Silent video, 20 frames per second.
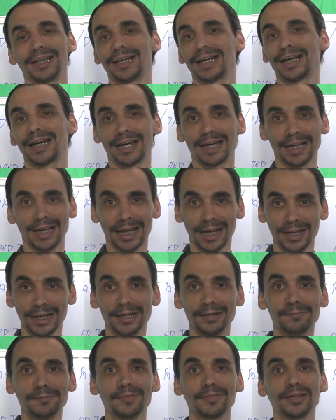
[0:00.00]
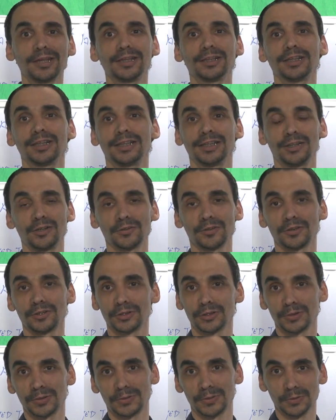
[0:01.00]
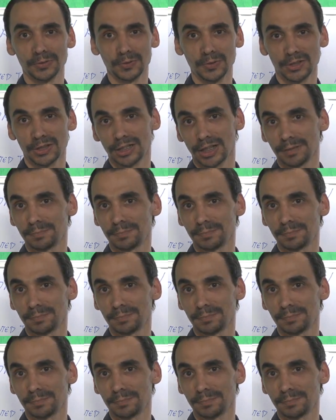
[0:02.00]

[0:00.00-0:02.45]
uh, and everything in order to, to install.